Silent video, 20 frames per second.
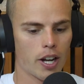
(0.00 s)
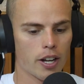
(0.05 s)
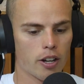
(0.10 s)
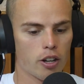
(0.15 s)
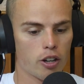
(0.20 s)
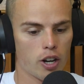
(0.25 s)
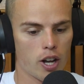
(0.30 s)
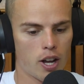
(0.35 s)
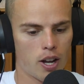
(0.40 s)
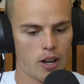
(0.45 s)
I
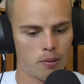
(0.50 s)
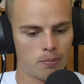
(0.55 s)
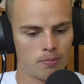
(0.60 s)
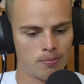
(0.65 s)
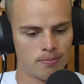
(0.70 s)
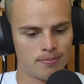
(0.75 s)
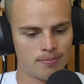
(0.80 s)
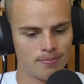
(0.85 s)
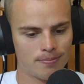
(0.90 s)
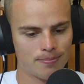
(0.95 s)
got
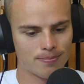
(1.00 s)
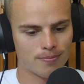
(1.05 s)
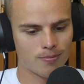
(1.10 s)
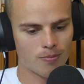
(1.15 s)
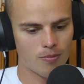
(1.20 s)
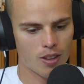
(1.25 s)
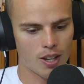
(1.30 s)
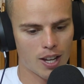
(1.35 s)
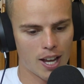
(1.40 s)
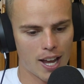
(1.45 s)

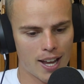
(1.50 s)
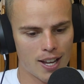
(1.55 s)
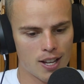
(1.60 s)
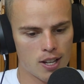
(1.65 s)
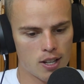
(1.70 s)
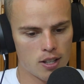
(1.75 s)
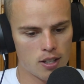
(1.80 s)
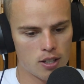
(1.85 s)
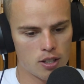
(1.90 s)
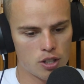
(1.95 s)

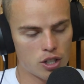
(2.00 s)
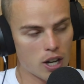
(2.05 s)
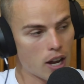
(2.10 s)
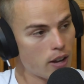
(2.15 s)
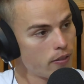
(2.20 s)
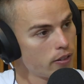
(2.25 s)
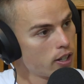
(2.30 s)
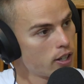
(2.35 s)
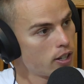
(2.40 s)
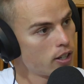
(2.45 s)
a
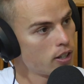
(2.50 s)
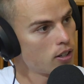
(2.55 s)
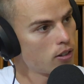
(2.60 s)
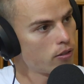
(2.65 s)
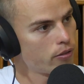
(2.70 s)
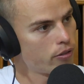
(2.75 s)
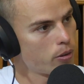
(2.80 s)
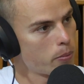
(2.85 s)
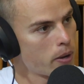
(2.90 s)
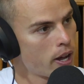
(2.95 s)
shaving kit
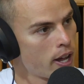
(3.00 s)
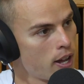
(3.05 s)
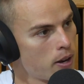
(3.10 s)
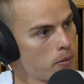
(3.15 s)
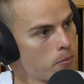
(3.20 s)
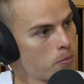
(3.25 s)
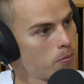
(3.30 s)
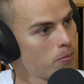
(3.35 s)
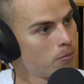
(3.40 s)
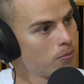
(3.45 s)
for my
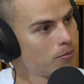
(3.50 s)
head,